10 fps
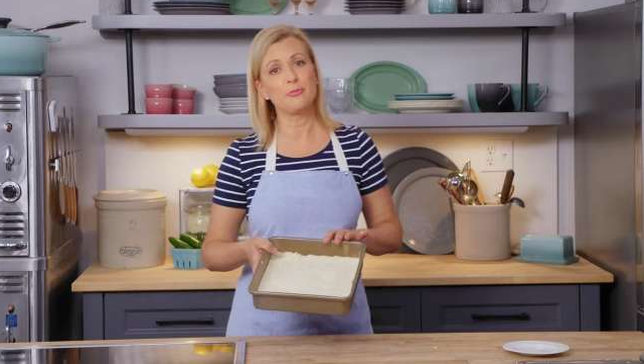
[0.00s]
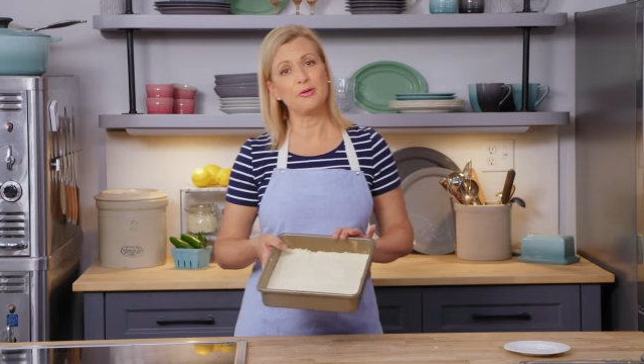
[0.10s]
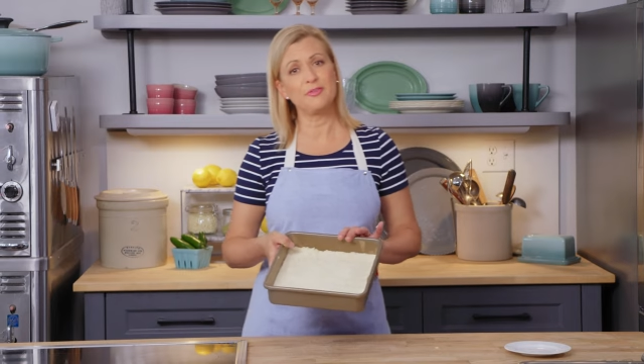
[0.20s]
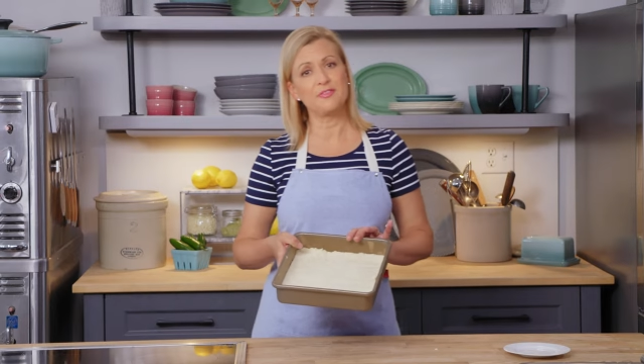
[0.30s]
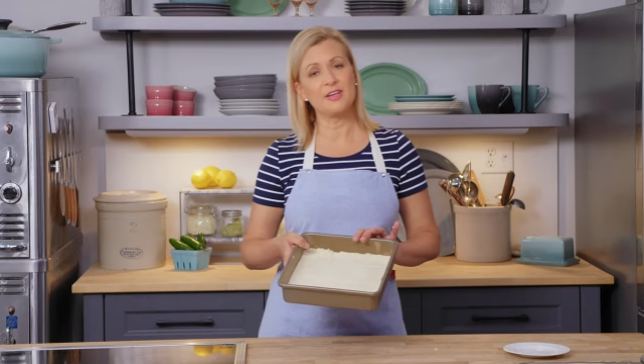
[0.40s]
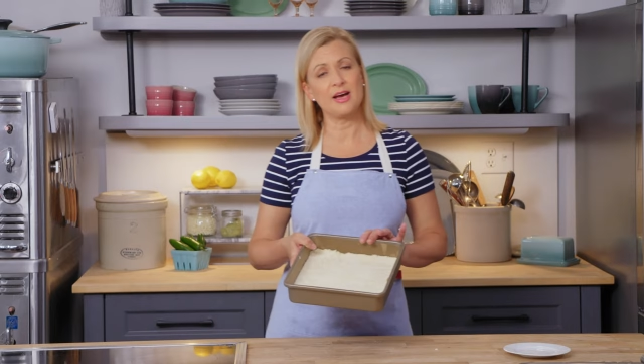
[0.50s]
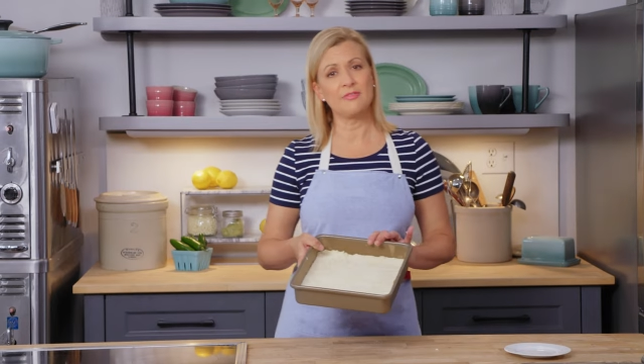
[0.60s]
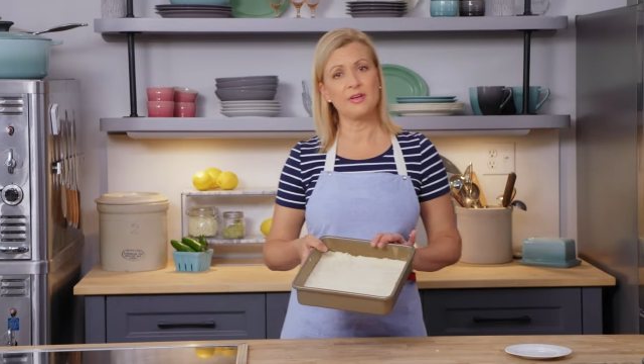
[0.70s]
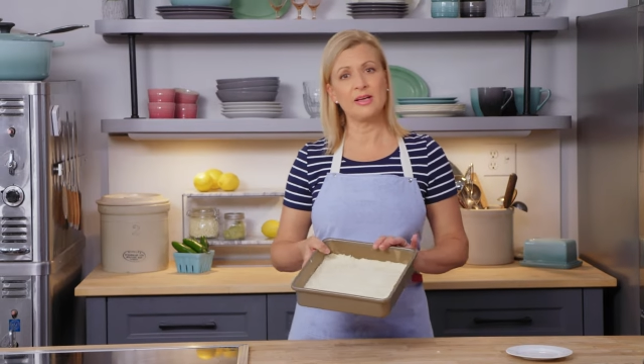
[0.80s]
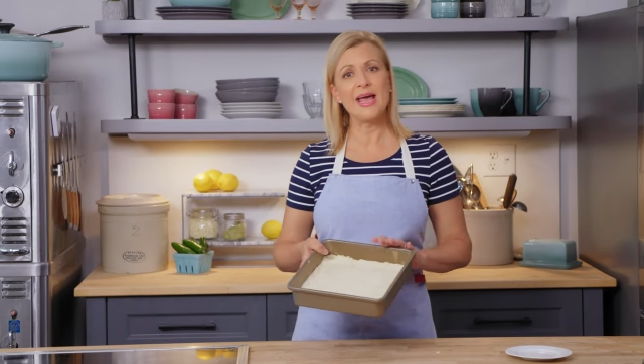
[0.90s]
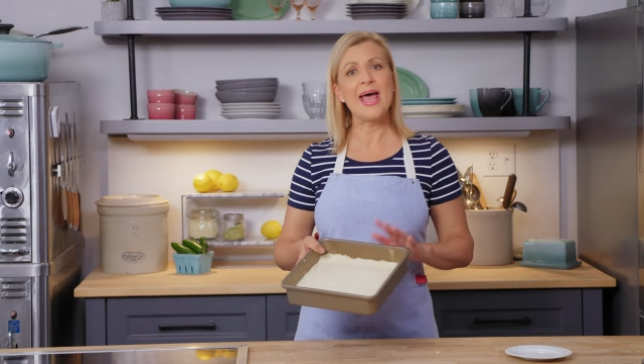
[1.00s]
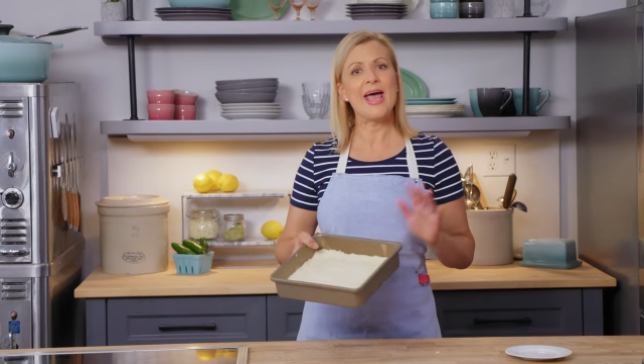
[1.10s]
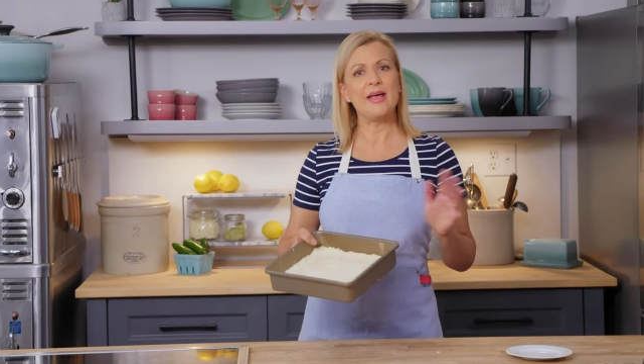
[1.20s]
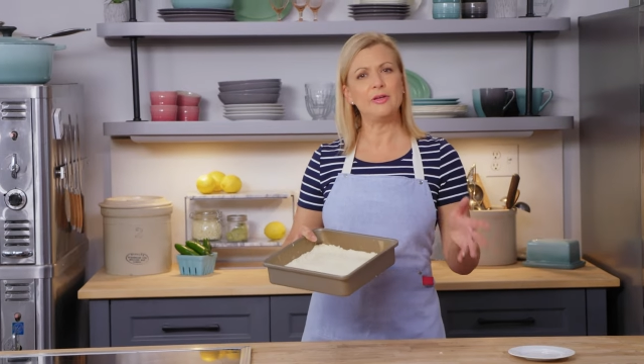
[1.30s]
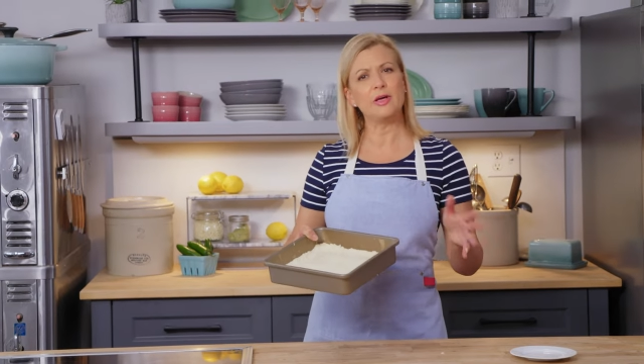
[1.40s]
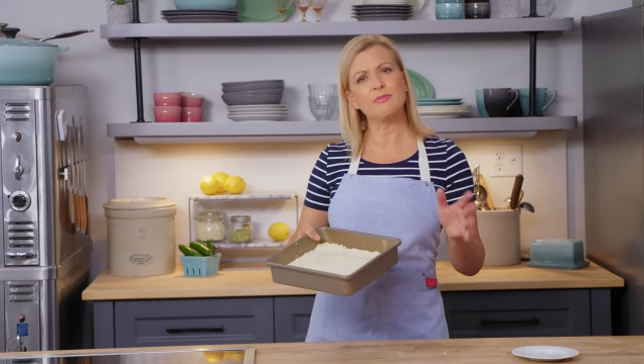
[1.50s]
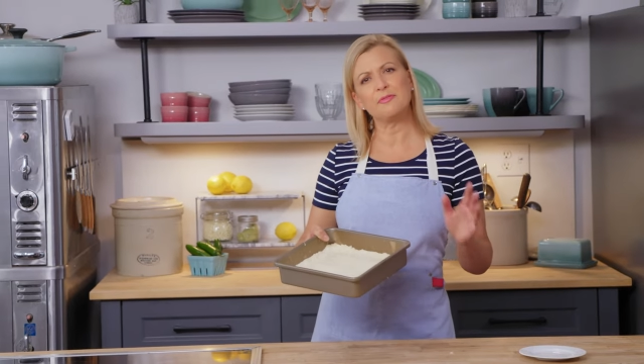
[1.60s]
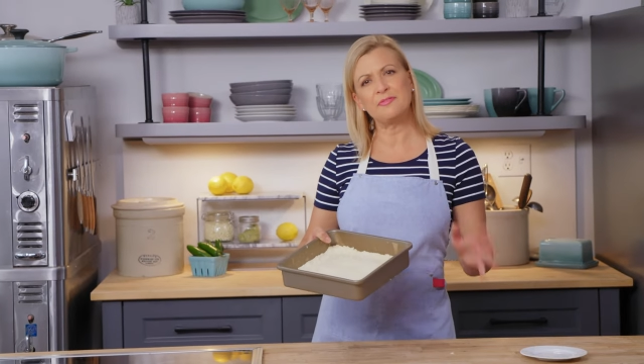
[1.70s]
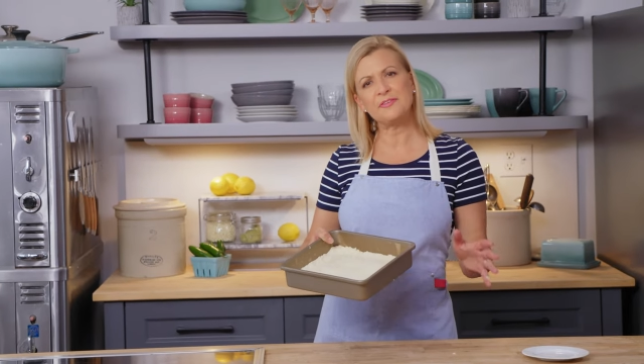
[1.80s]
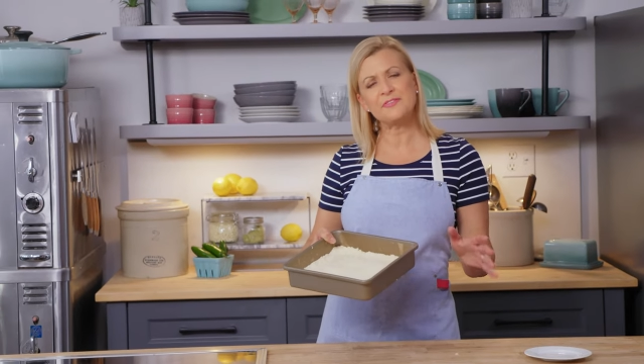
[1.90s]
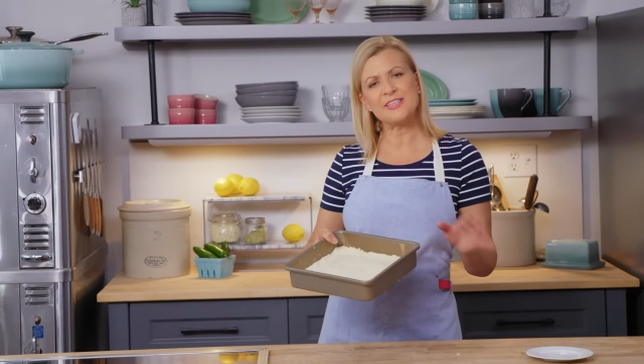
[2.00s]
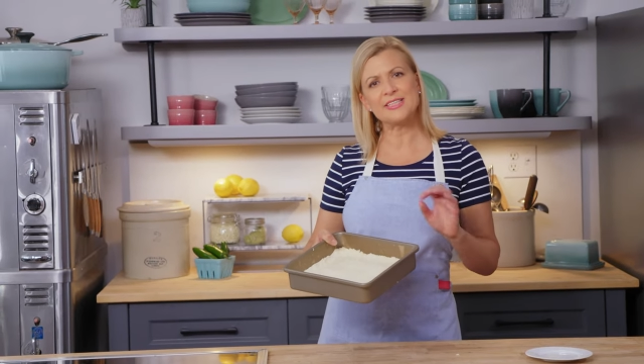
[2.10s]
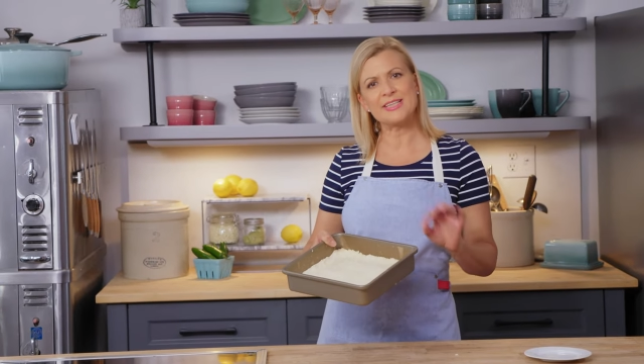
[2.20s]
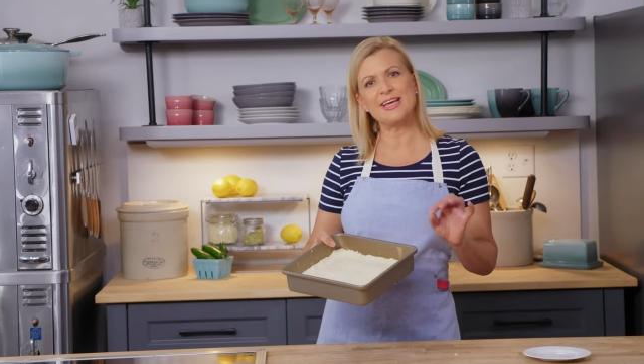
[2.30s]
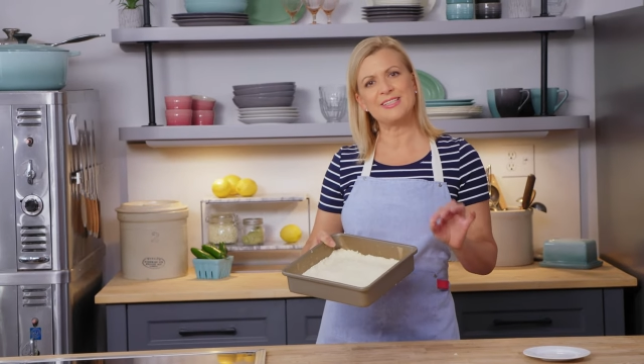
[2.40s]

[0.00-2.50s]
three fifty oven, and you give it fifteen to